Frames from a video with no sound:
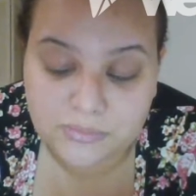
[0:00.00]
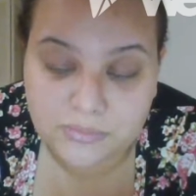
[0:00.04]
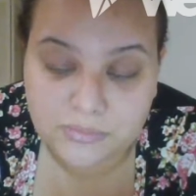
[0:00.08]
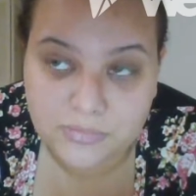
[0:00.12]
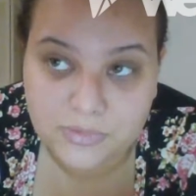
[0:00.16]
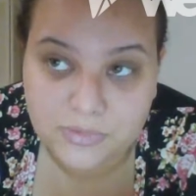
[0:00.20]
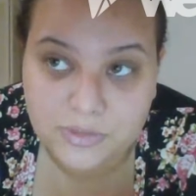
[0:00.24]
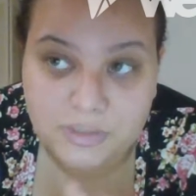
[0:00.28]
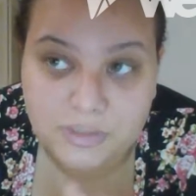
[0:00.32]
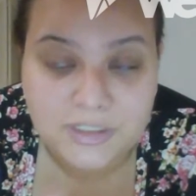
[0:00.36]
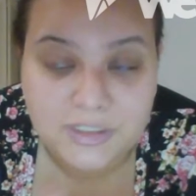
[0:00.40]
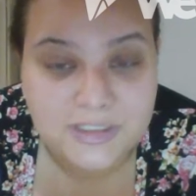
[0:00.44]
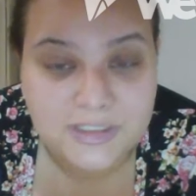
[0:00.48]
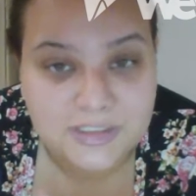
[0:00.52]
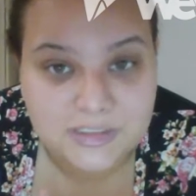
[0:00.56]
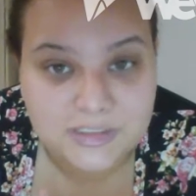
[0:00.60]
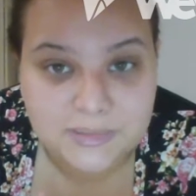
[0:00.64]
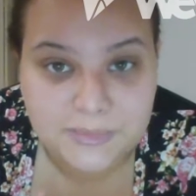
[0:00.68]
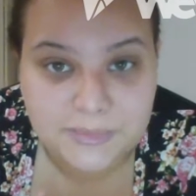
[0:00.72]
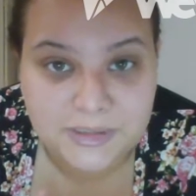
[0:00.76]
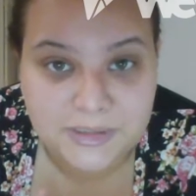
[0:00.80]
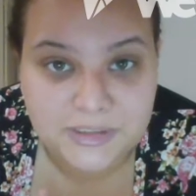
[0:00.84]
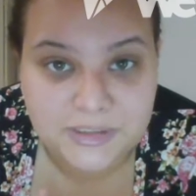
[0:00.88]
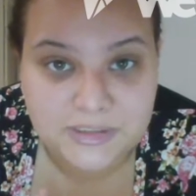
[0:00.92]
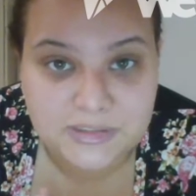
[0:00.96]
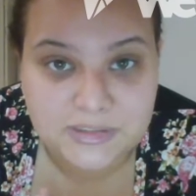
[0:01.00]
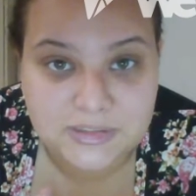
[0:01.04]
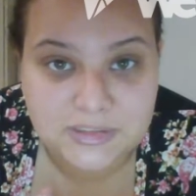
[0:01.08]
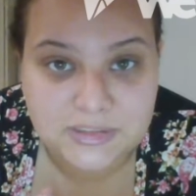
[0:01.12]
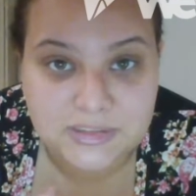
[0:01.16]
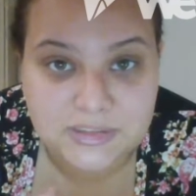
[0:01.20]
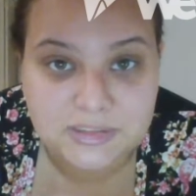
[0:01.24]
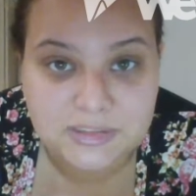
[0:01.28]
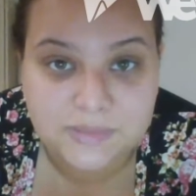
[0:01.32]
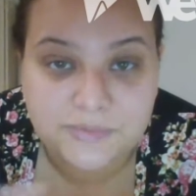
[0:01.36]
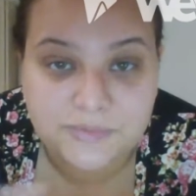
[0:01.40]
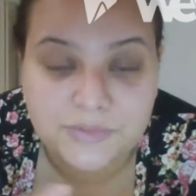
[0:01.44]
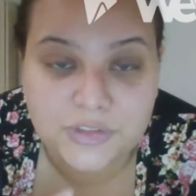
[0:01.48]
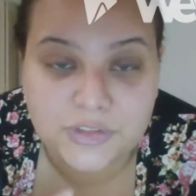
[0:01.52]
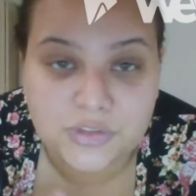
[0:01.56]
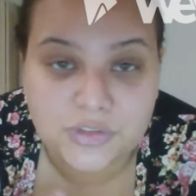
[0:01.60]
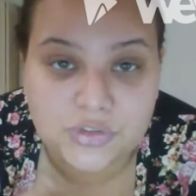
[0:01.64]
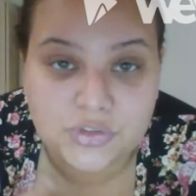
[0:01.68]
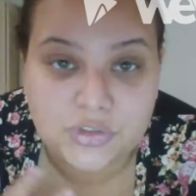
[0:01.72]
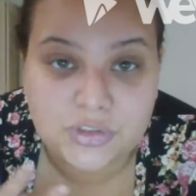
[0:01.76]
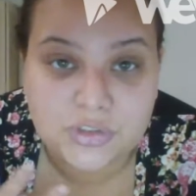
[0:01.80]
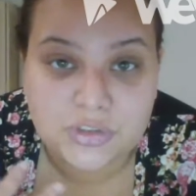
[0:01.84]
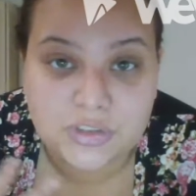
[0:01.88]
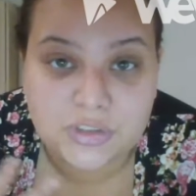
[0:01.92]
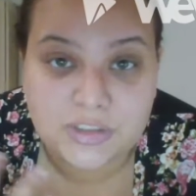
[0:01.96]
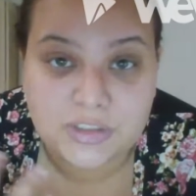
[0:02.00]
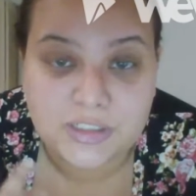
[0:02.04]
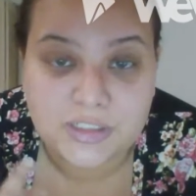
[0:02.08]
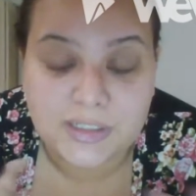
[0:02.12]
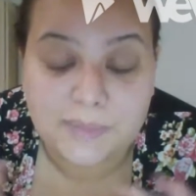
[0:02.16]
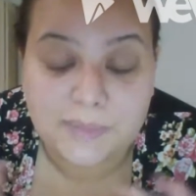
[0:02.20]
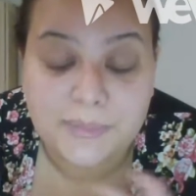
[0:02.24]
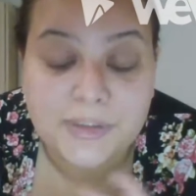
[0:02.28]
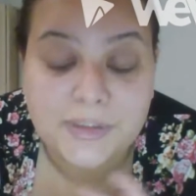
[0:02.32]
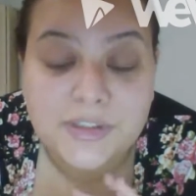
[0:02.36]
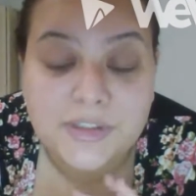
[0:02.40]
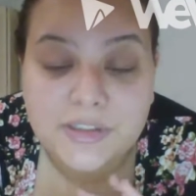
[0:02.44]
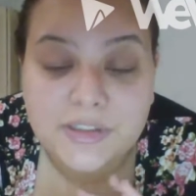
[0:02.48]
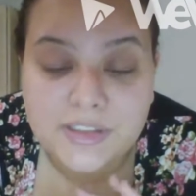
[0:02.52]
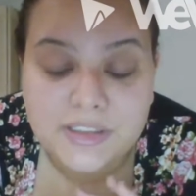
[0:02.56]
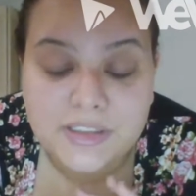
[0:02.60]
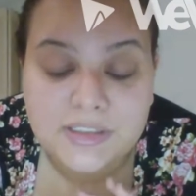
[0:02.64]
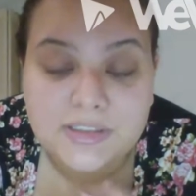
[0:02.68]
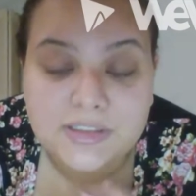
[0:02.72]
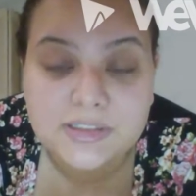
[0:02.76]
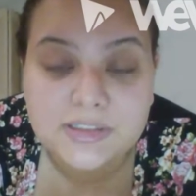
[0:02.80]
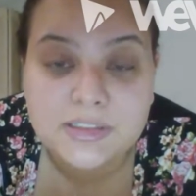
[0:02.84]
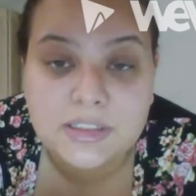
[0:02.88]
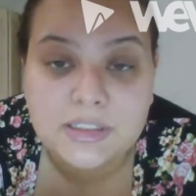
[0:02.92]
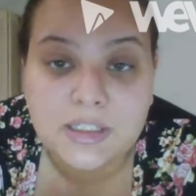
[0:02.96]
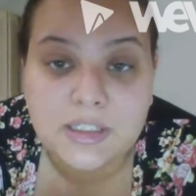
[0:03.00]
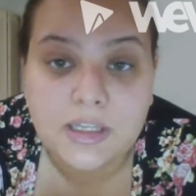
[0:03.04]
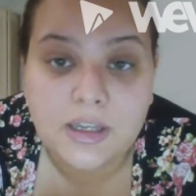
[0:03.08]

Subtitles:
learning experiences and future learning abilities.